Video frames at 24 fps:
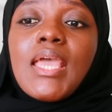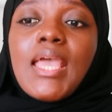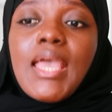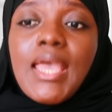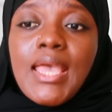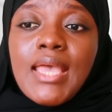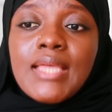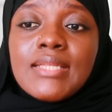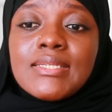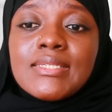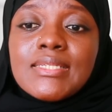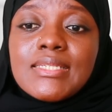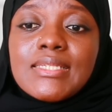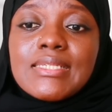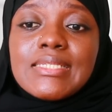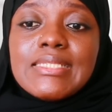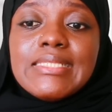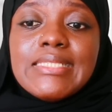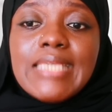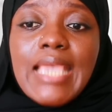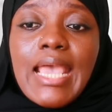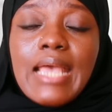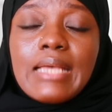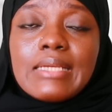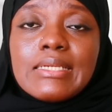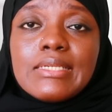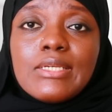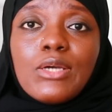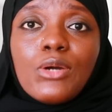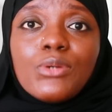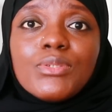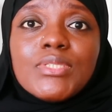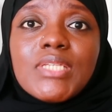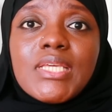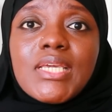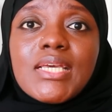And yeah,
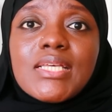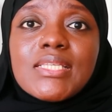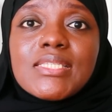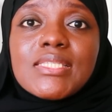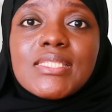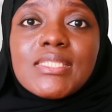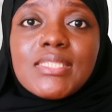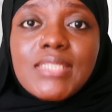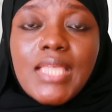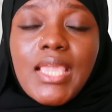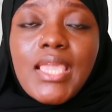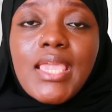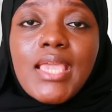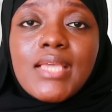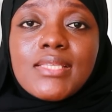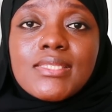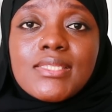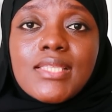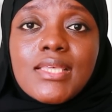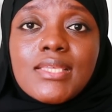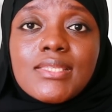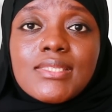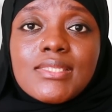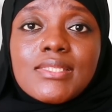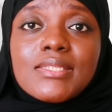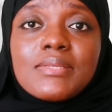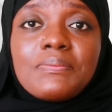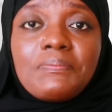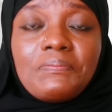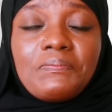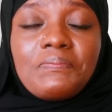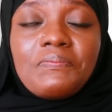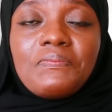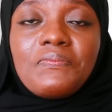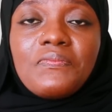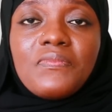gold diggers, they exist.
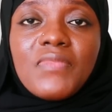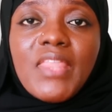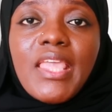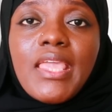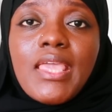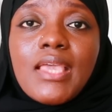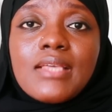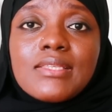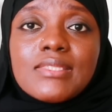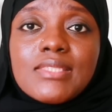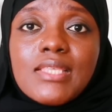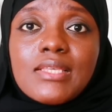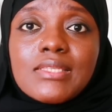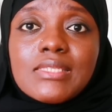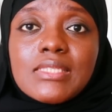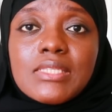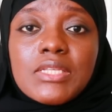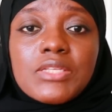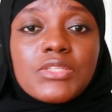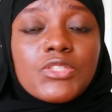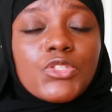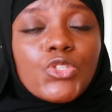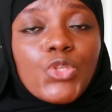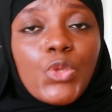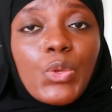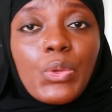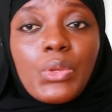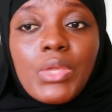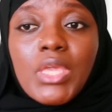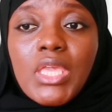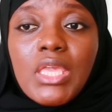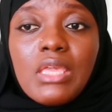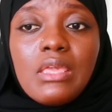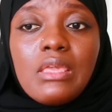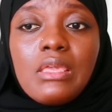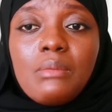They exist. So
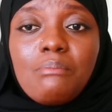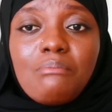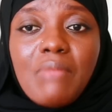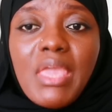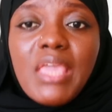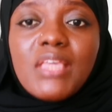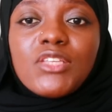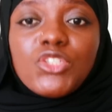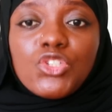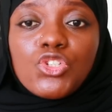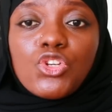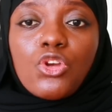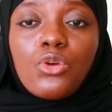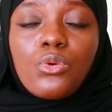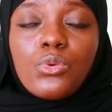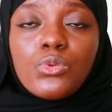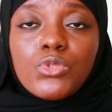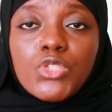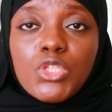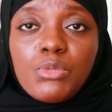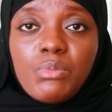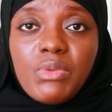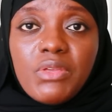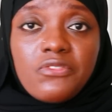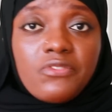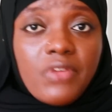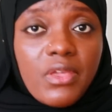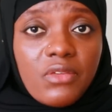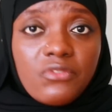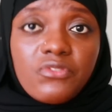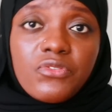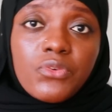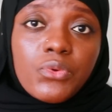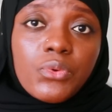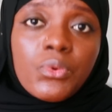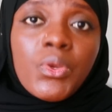he may struggle to be
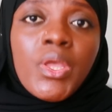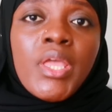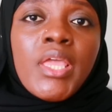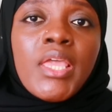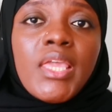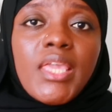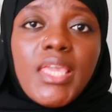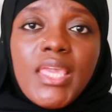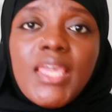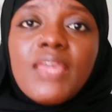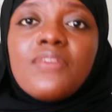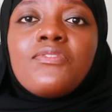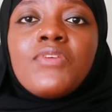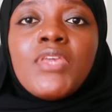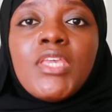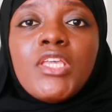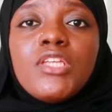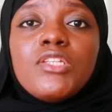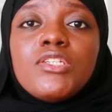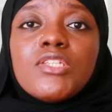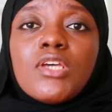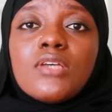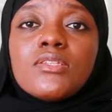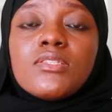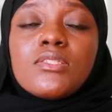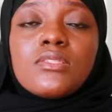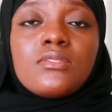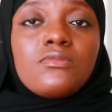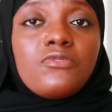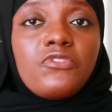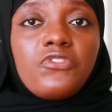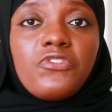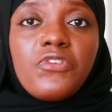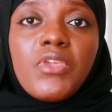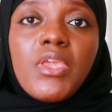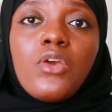faithful if he
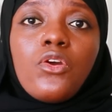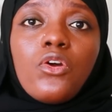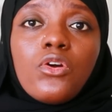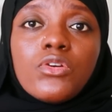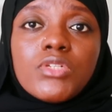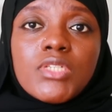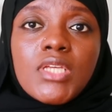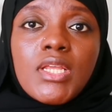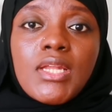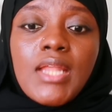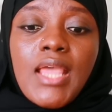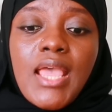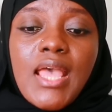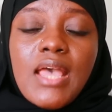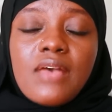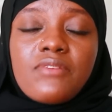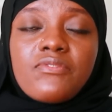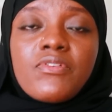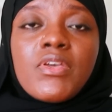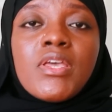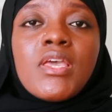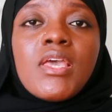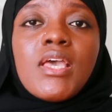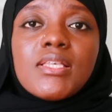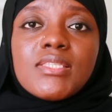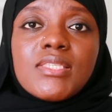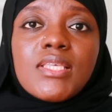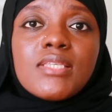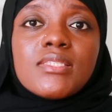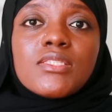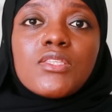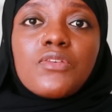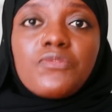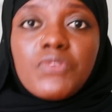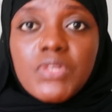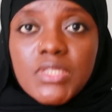doesn't fear God and have a
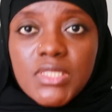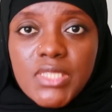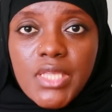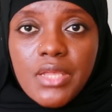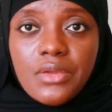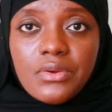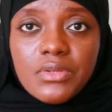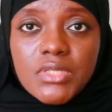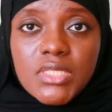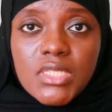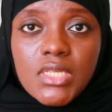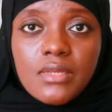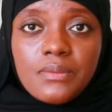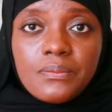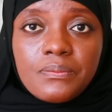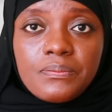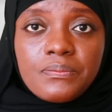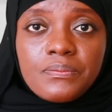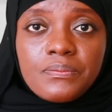sense of integrity.